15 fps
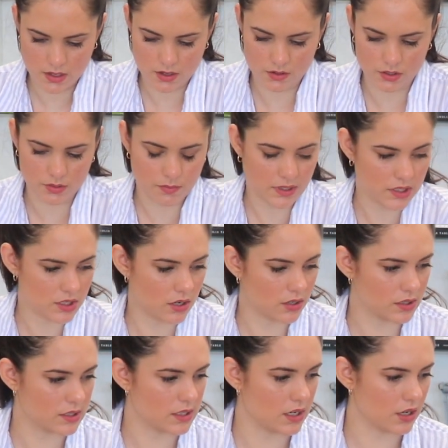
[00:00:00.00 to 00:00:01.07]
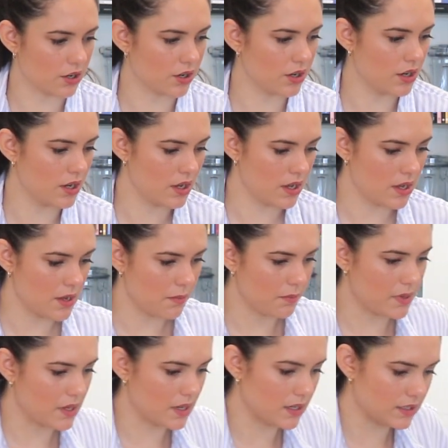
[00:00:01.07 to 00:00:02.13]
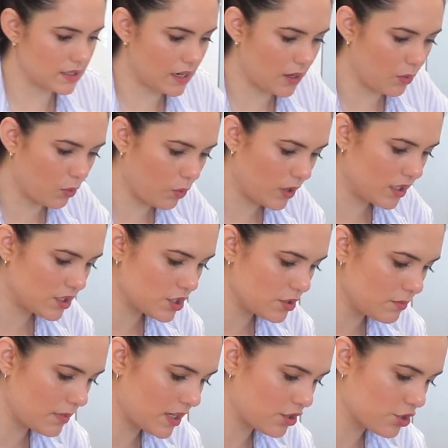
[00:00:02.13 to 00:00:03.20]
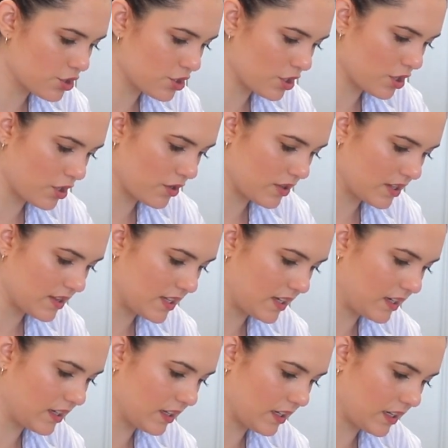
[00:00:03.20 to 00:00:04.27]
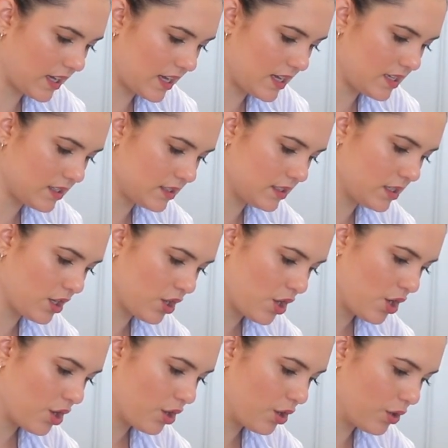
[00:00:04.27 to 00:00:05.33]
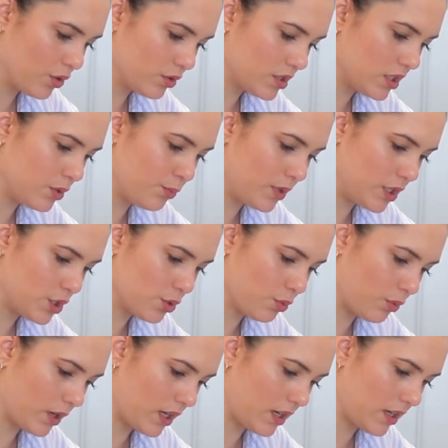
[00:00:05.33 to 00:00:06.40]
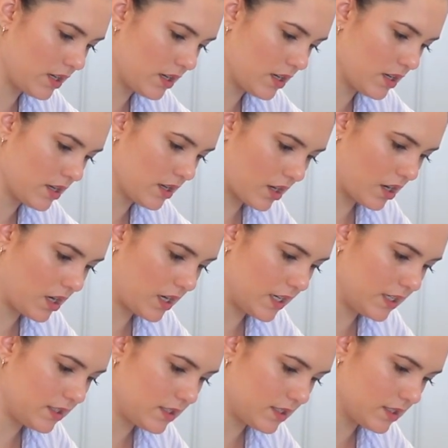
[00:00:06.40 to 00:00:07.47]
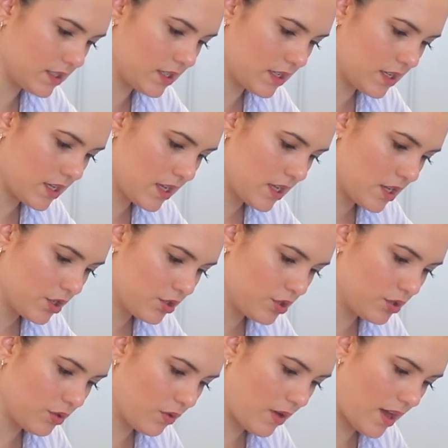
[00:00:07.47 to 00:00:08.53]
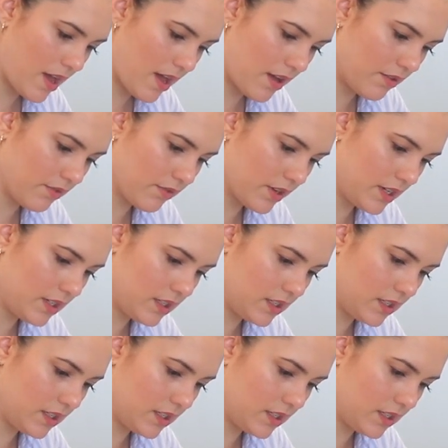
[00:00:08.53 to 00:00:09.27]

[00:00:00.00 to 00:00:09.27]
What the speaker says: use my tongs here, because I want to make sure that the glaze goes in between the cuts, so every